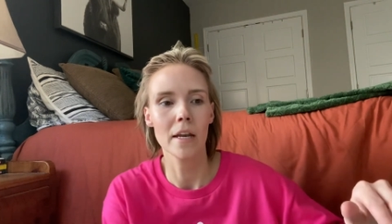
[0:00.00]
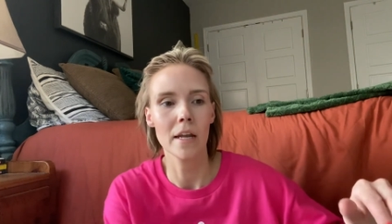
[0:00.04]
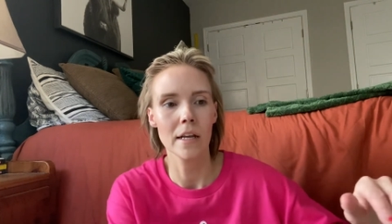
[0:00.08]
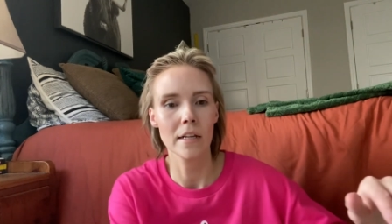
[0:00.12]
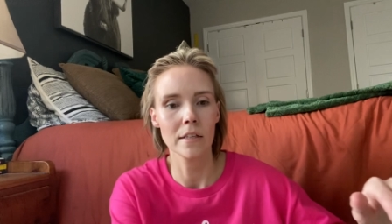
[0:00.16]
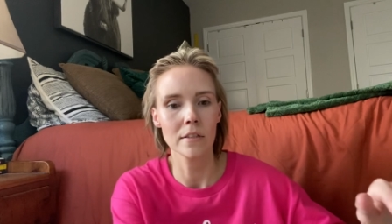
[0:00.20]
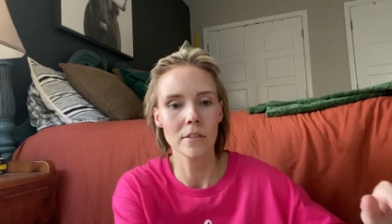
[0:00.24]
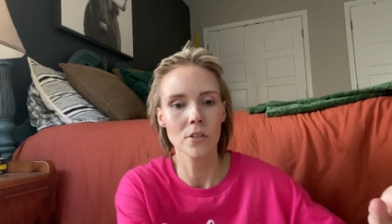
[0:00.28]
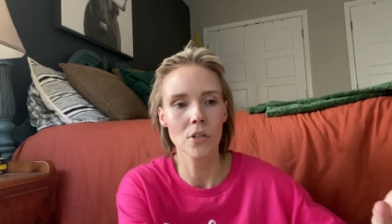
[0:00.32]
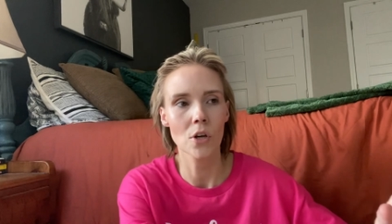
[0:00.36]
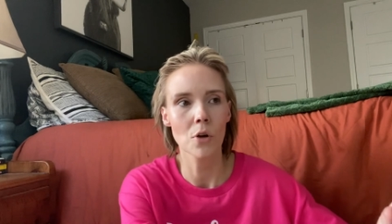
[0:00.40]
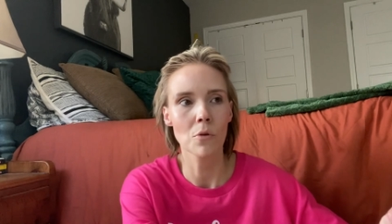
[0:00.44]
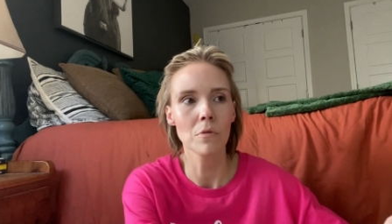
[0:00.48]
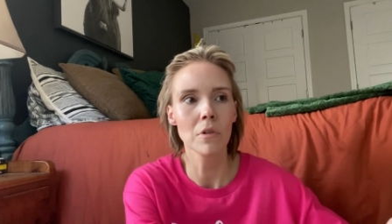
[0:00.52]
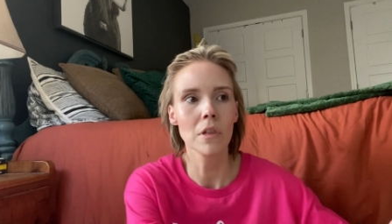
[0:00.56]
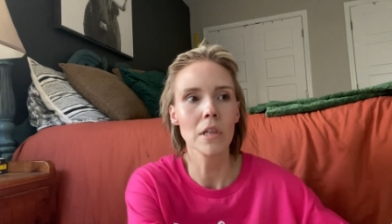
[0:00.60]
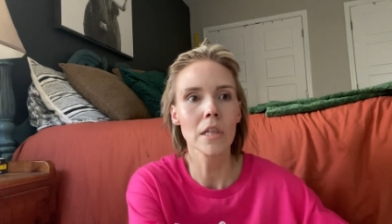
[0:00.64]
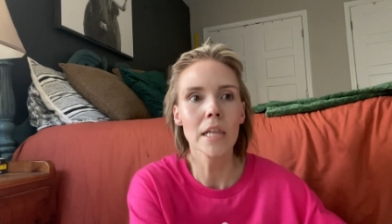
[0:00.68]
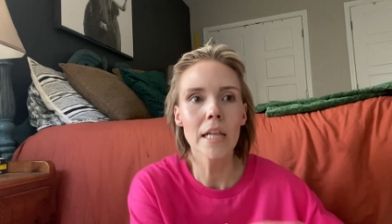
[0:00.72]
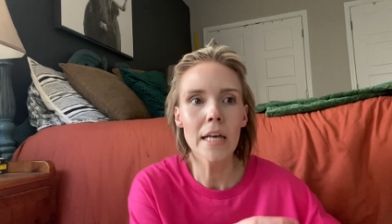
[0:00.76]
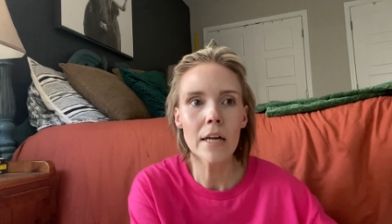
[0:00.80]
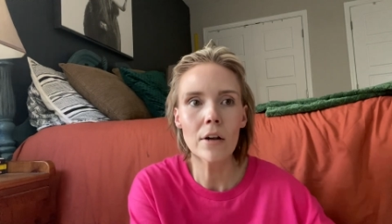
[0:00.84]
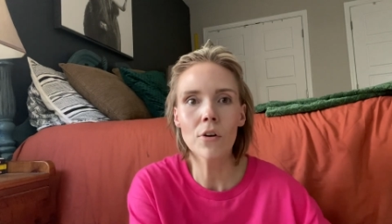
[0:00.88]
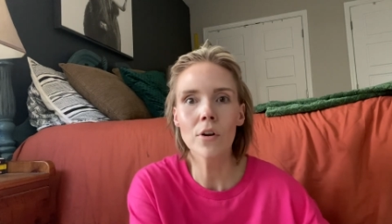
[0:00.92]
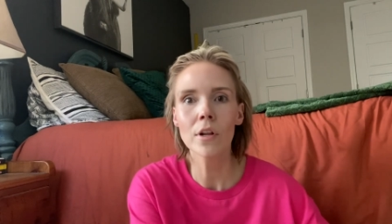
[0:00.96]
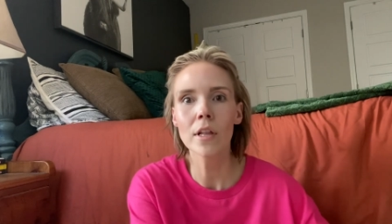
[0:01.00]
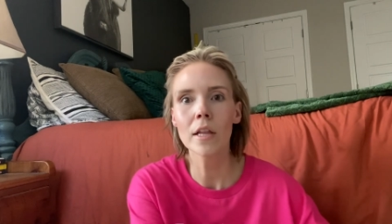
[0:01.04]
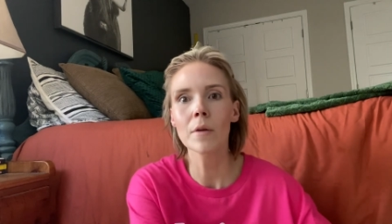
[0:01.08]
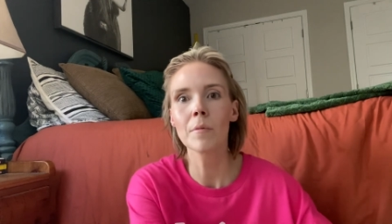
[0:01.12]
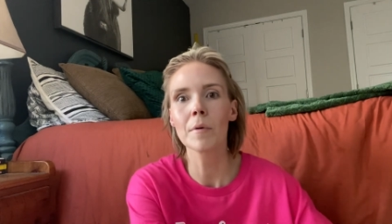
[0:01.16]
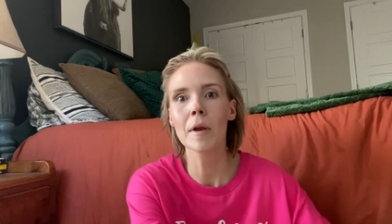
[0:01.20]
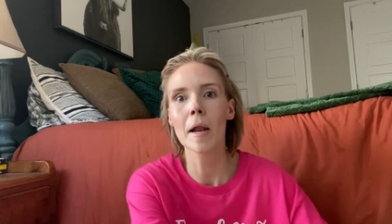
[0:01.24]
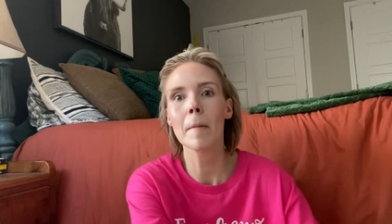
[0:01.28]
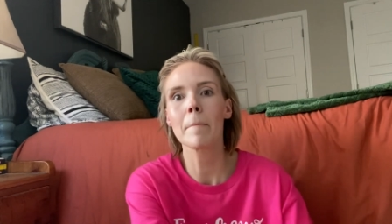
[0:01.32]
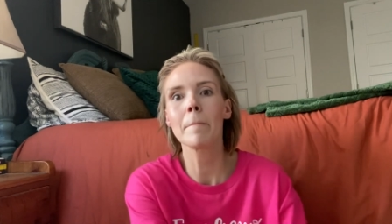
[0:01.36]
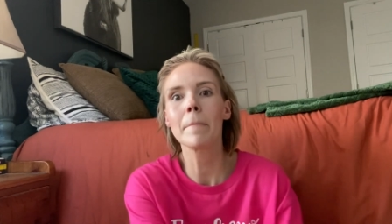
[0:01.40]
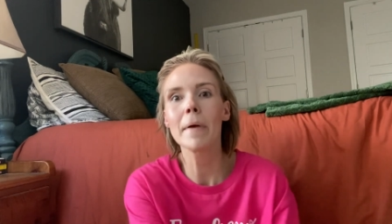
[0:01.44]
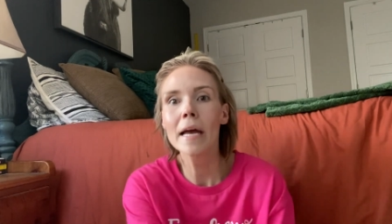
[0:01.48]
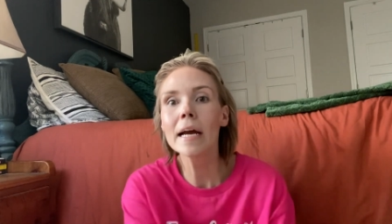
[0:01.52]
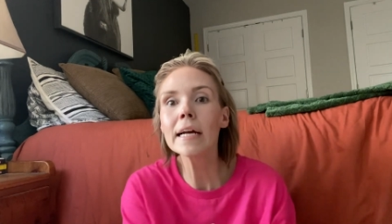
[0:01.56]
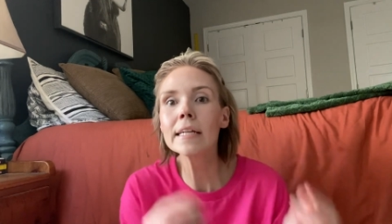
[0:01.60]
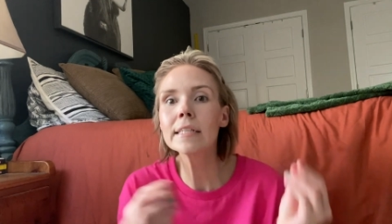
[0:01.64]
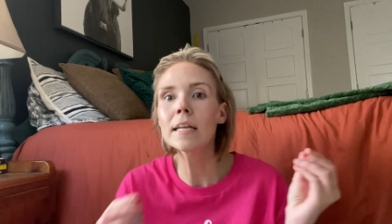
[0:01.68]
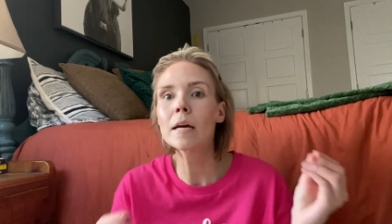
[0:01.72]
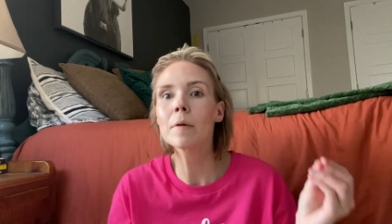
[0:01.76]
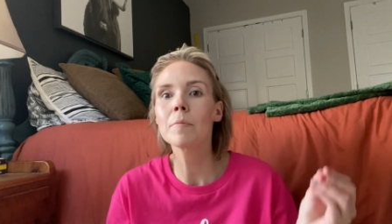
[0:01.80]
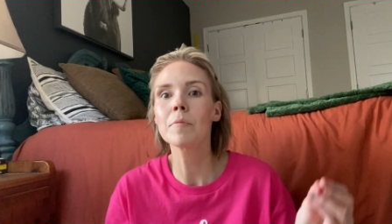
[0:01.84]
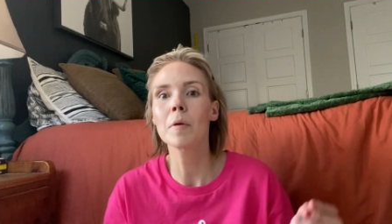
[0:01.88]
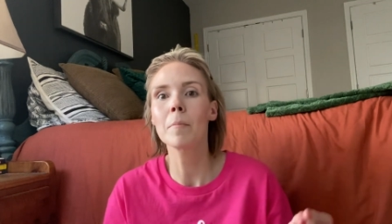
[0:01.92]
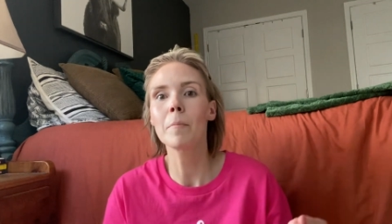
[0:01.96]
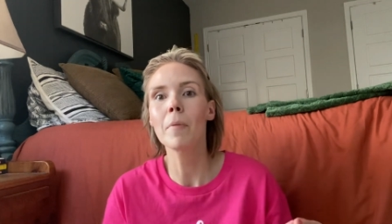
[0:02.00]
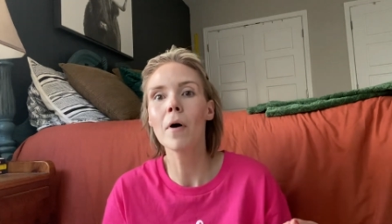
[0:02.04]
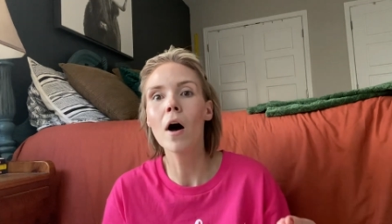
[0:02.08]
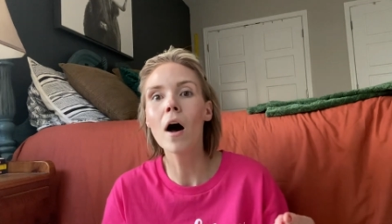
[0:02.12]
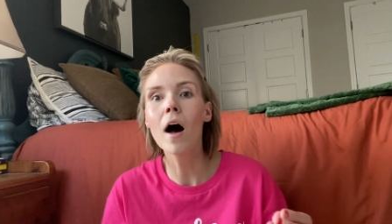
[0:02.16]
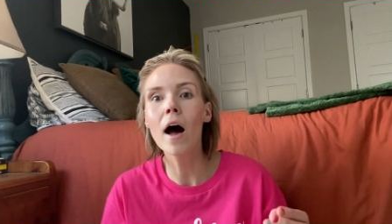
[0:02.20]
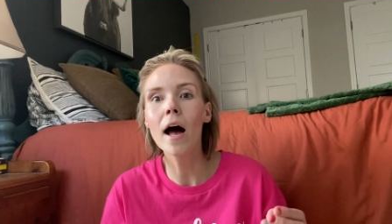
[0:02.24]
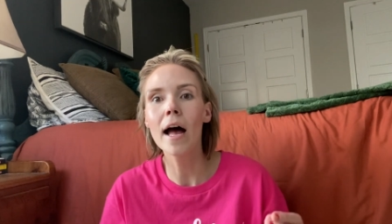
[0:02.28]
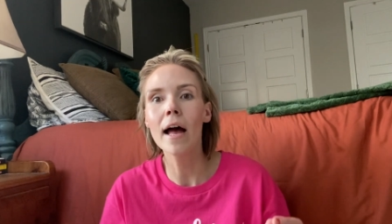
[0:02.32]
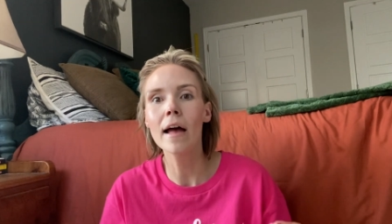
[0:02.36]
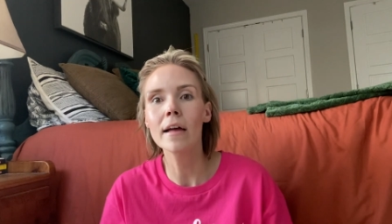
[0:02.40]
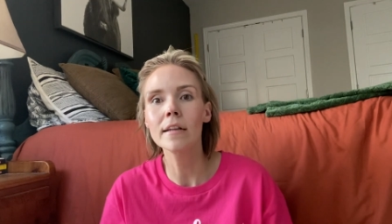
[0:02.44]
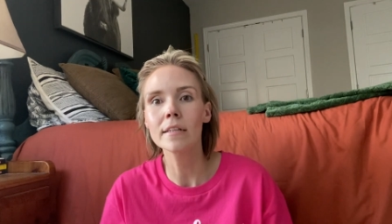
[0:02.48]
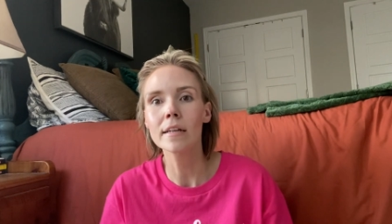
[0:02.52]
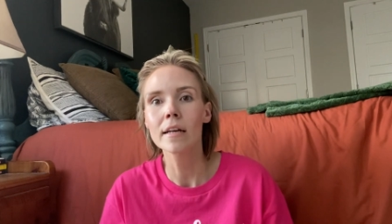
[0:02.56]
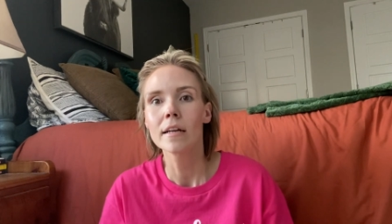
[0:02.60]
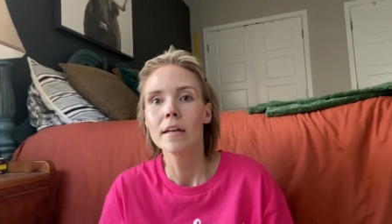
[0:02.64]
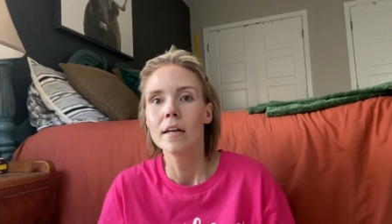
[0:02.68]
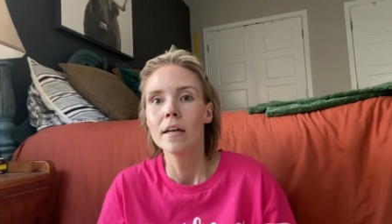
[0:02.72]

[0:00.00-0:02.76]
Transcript: And so literally when I picked up the pot,